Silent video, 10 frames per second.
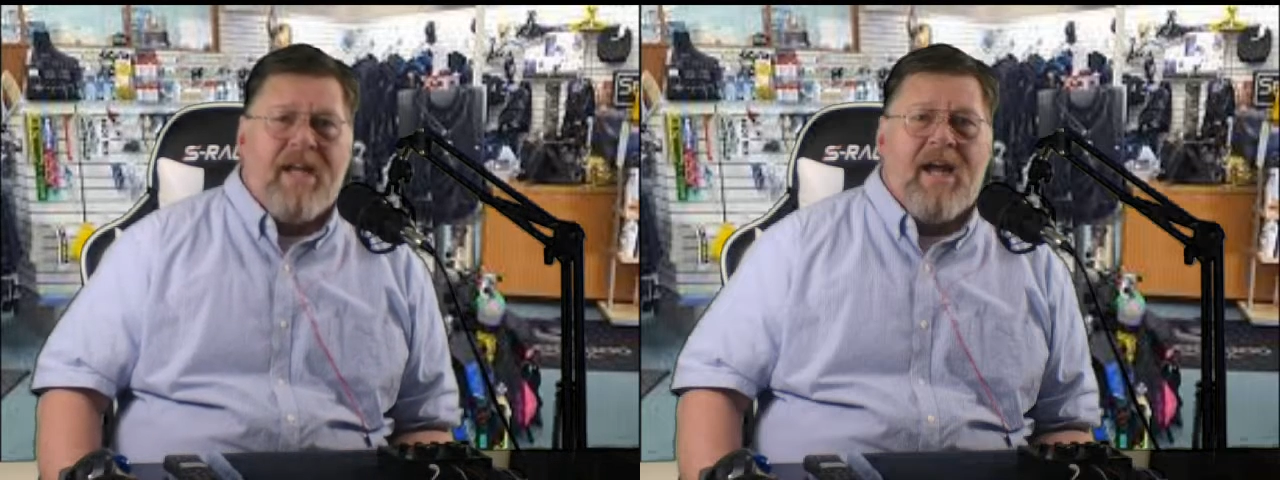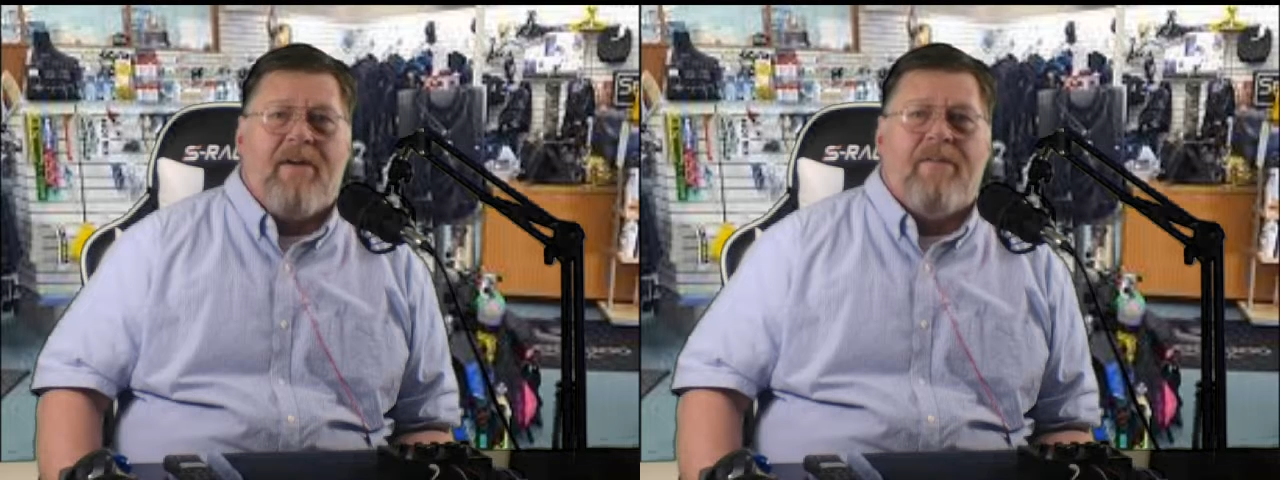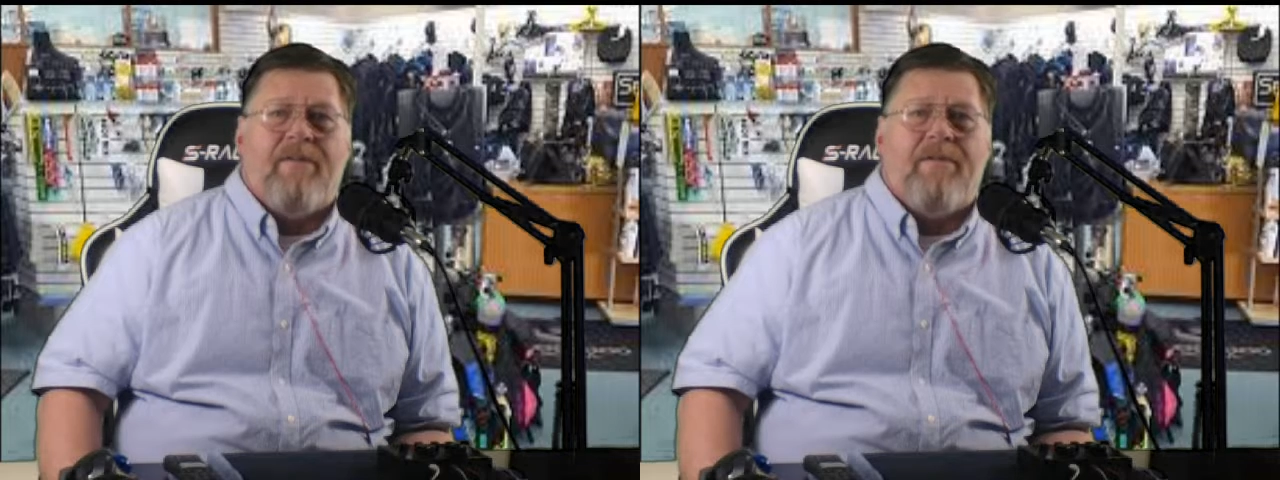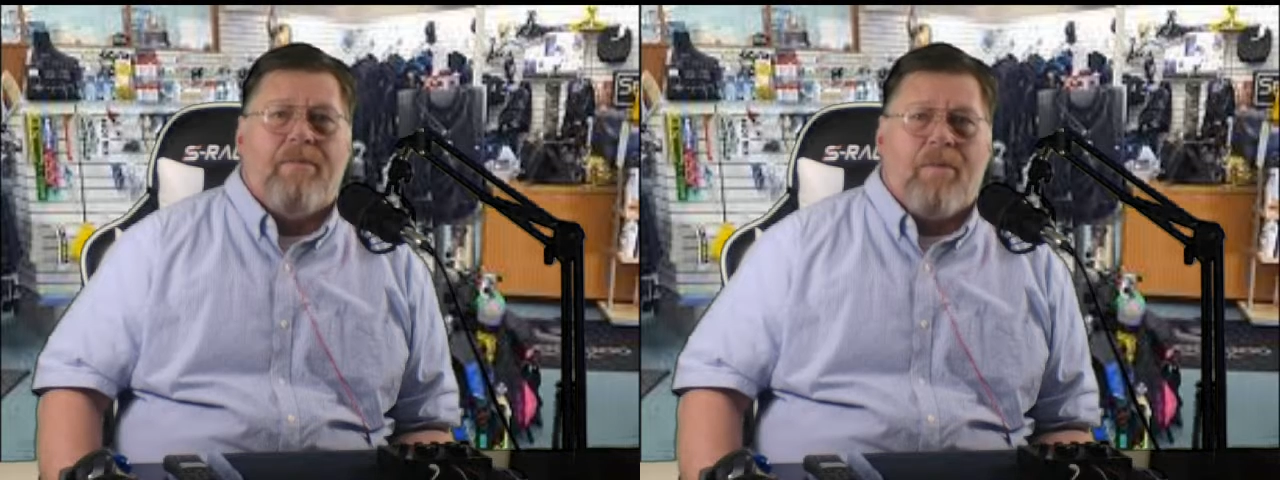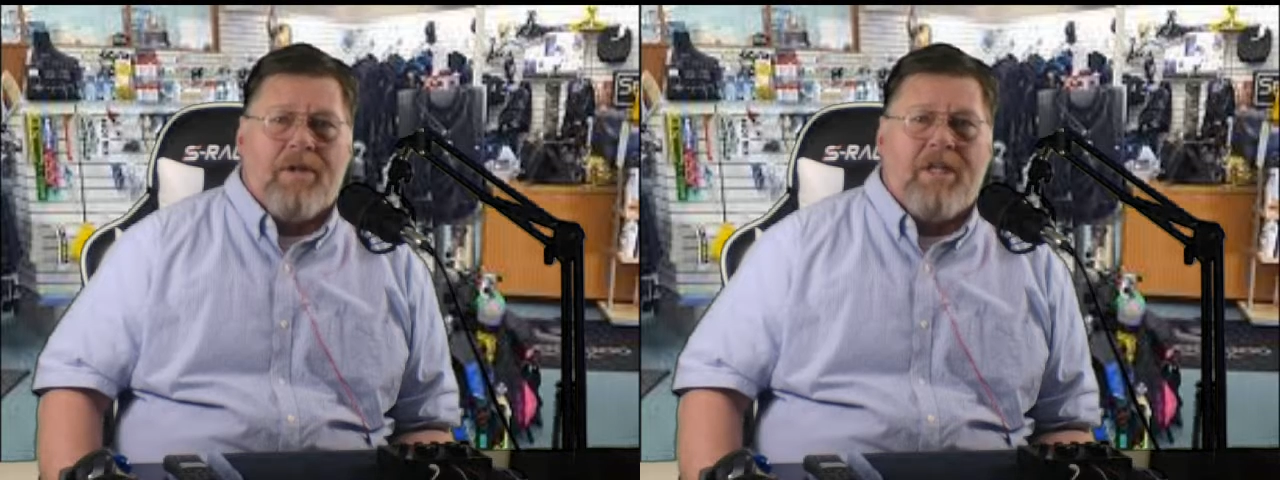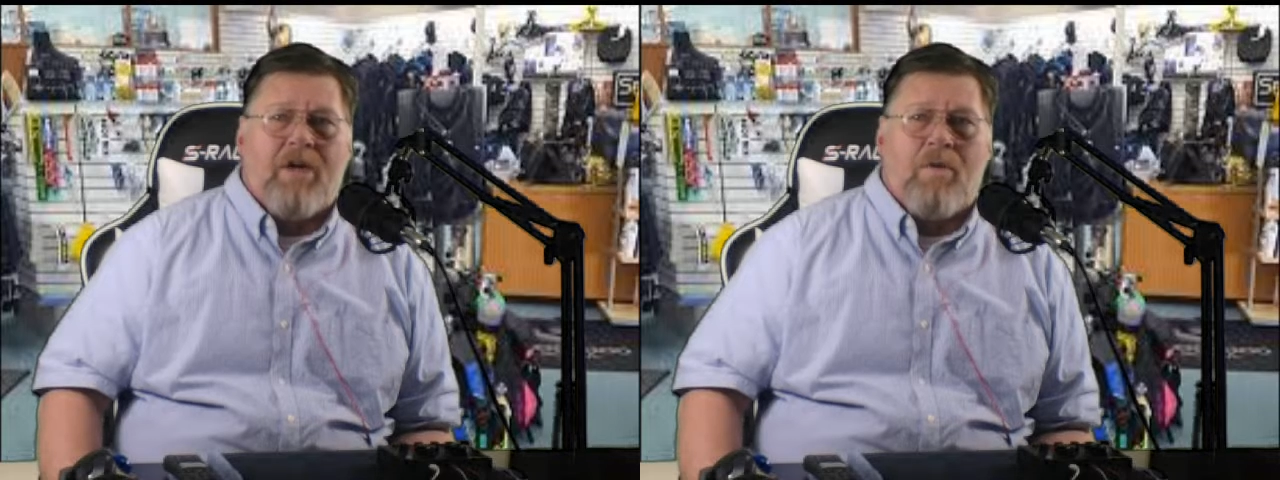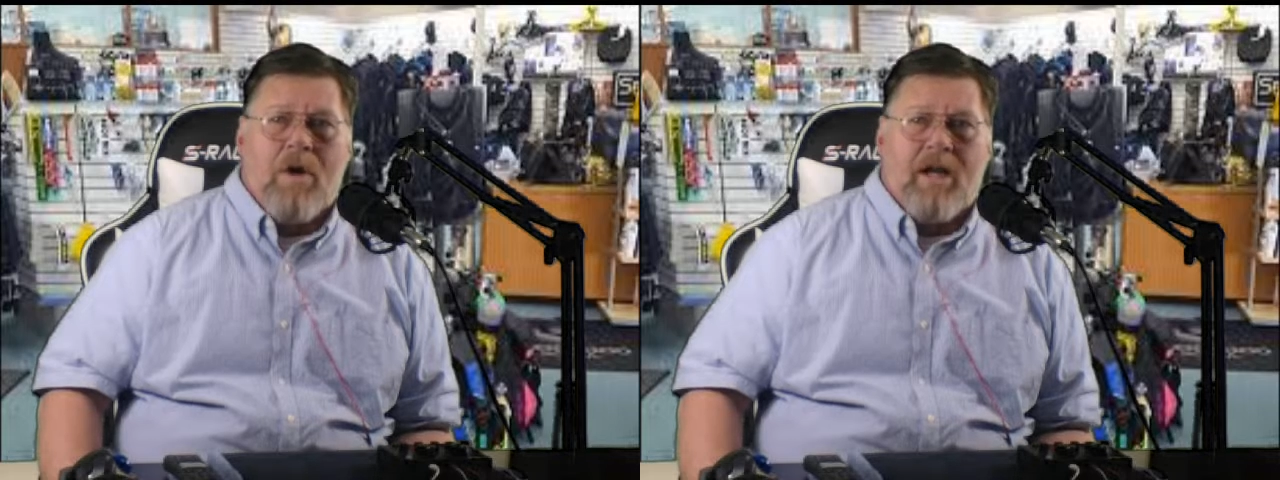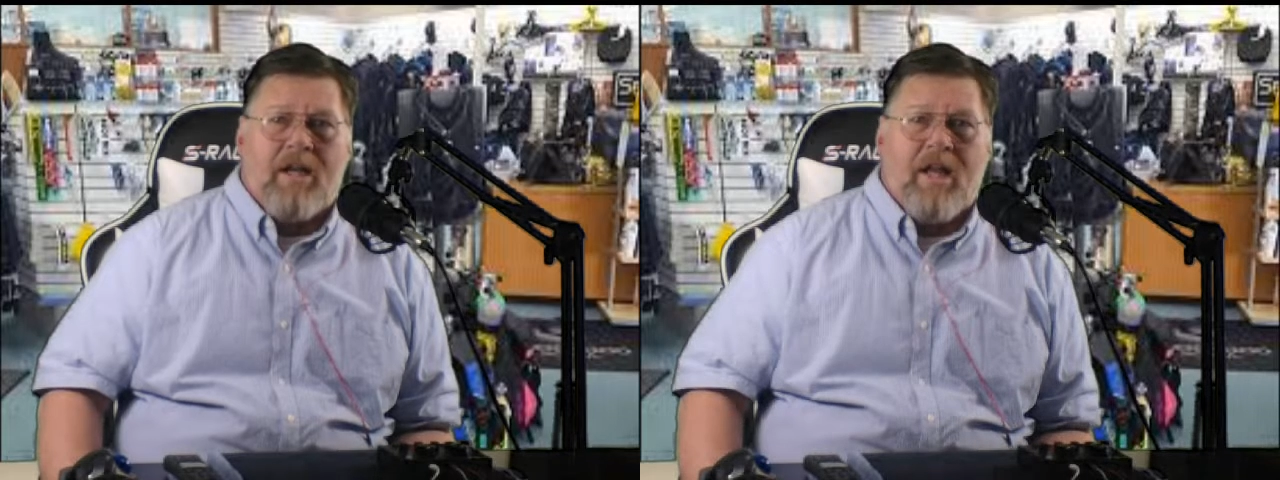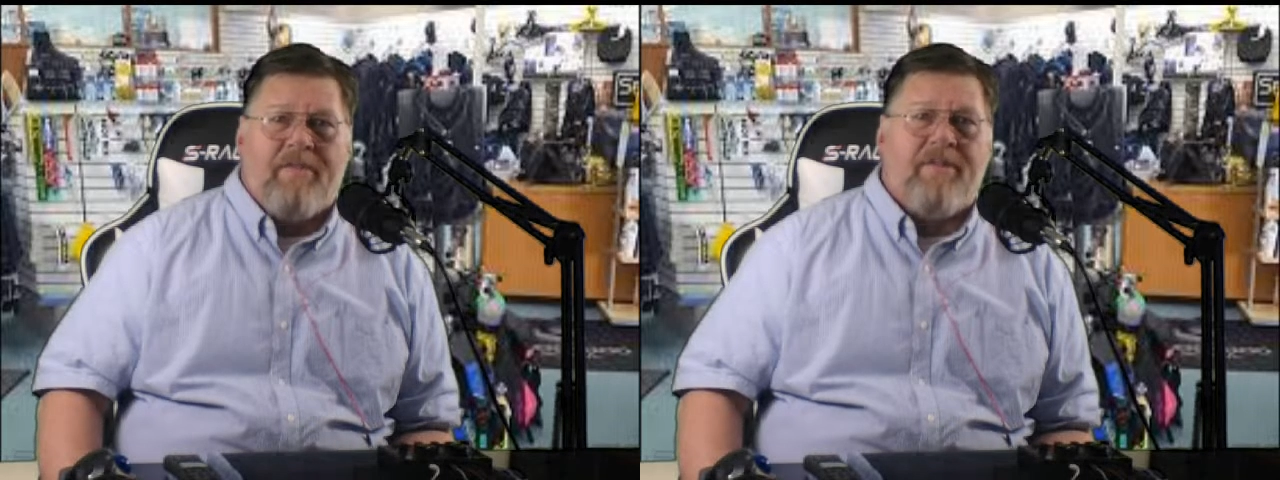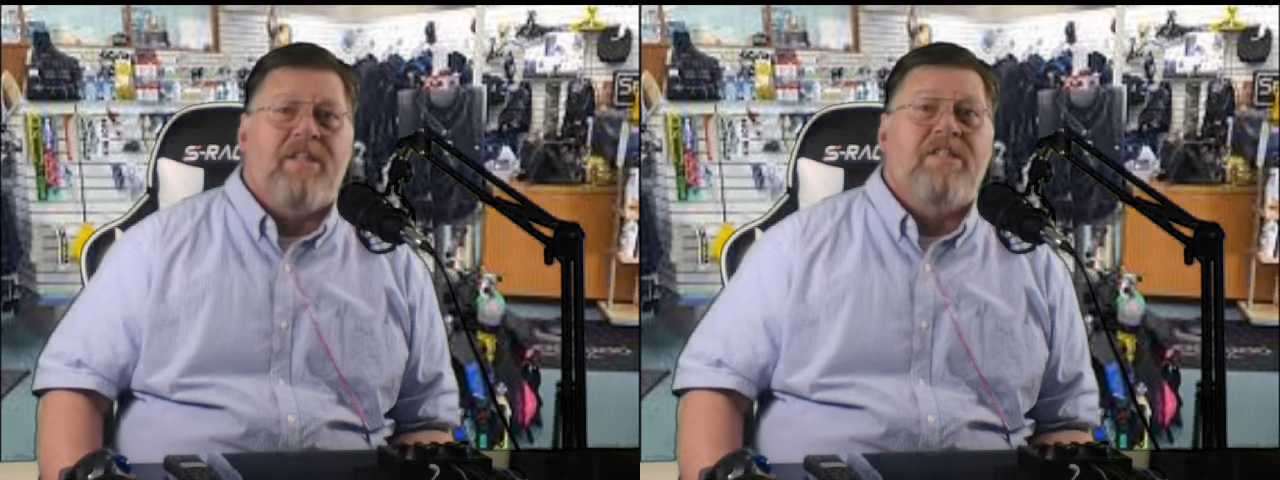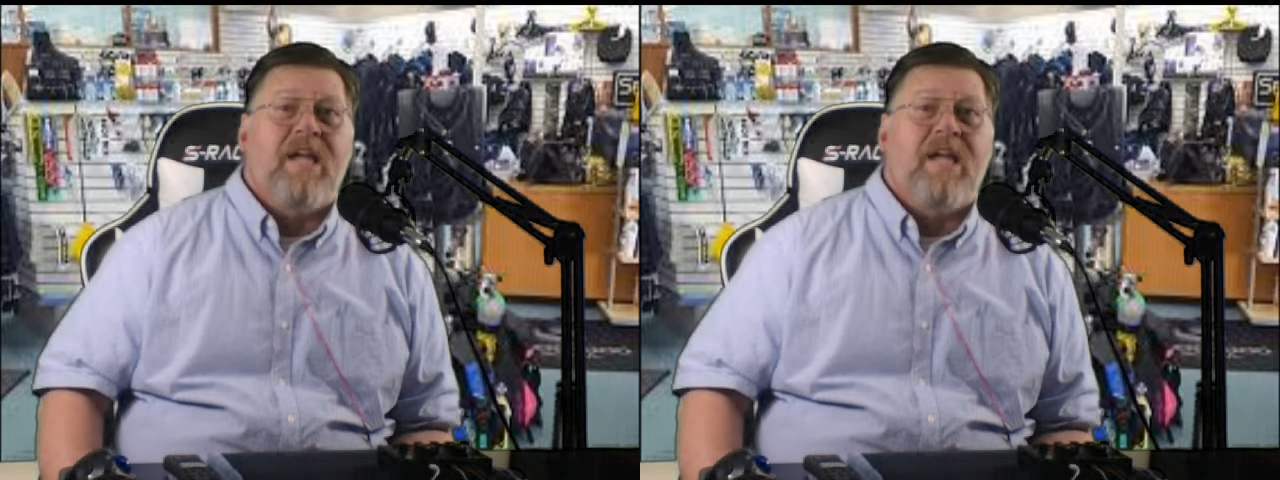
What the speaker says: out what the aquatic life is,